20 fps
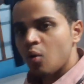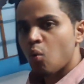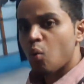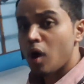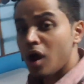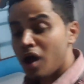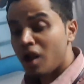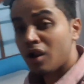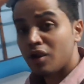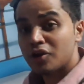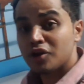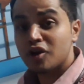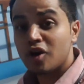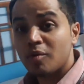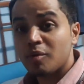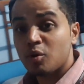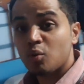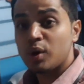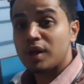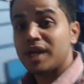Well, you know,
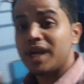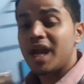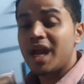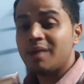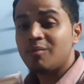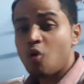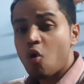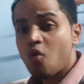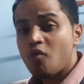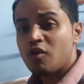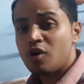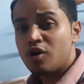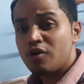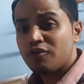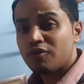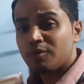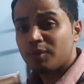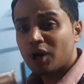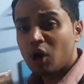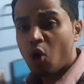when we came over
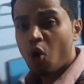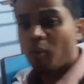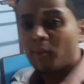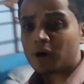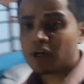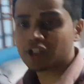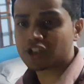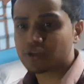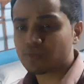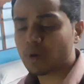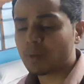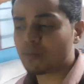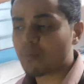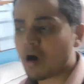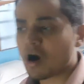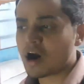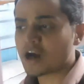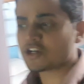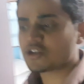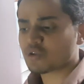from the agglomeration
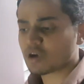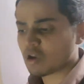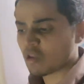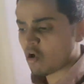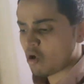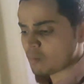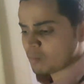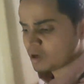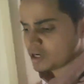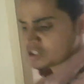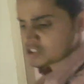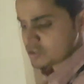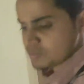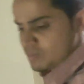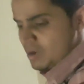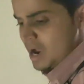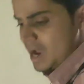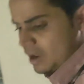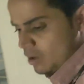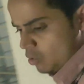Mumbai to the agglomeration
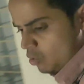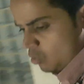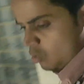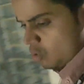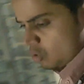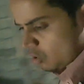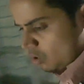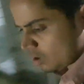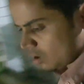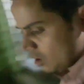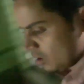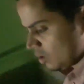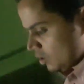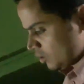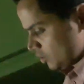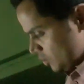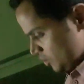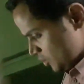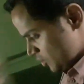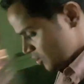Bangalore
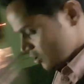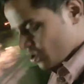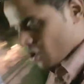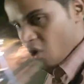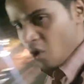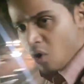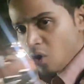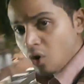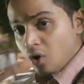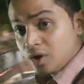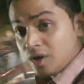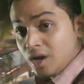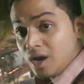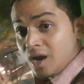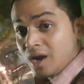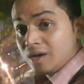on